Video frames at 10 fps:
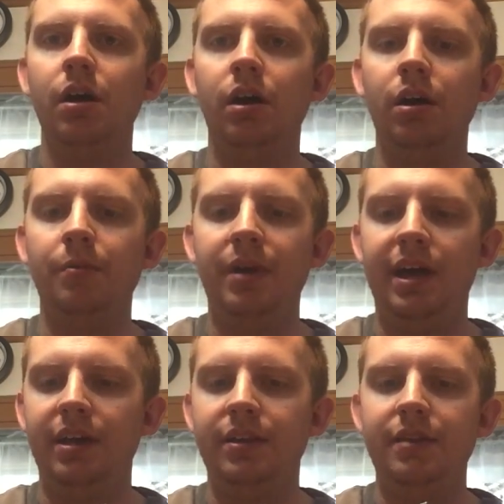
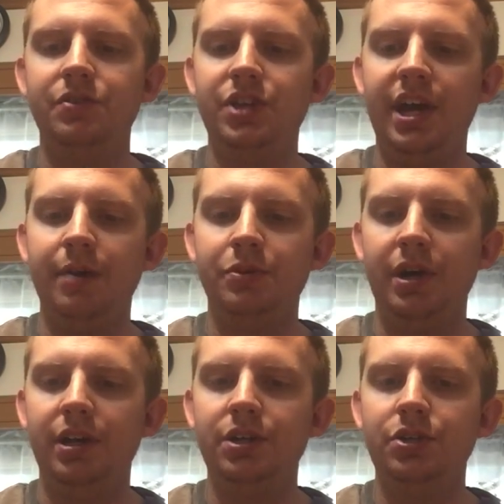and they've jammed or
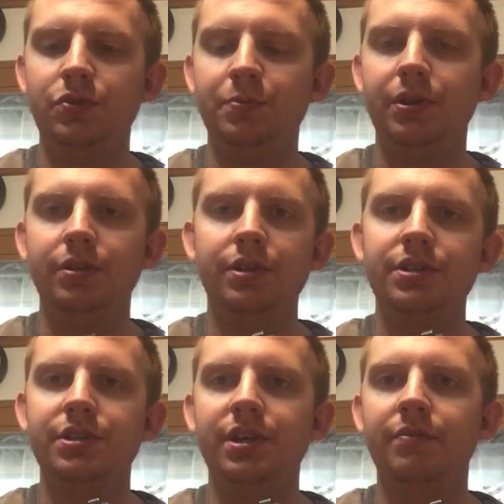had issues, but
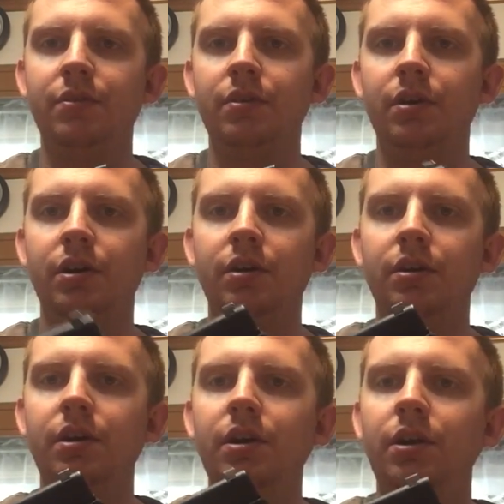this has never
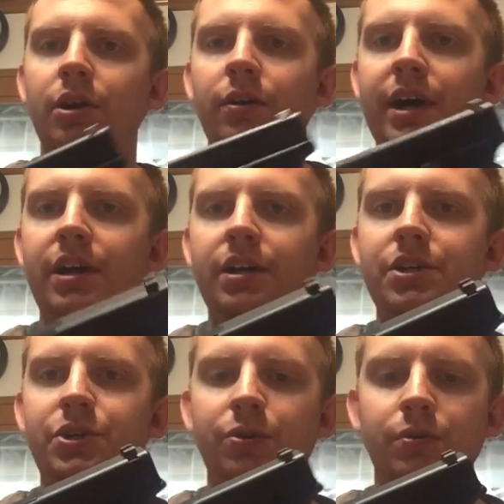had an
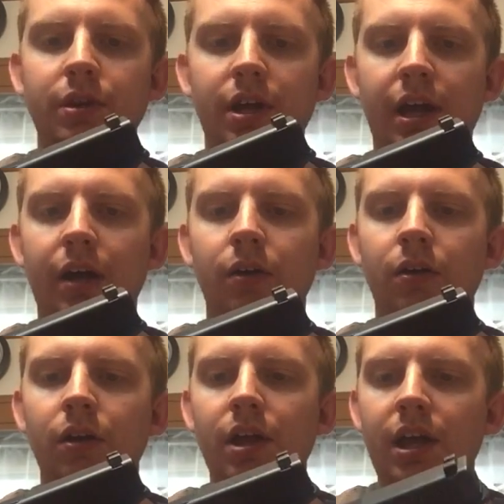issue at
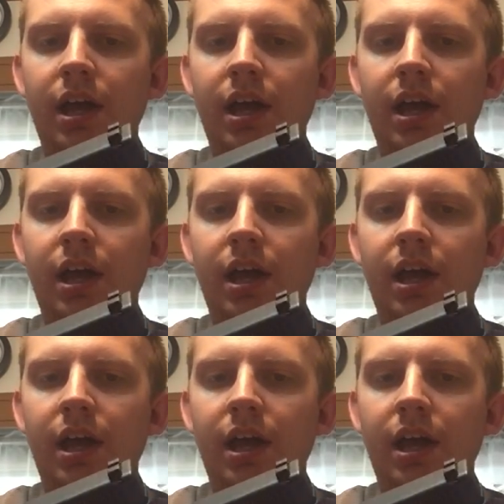all.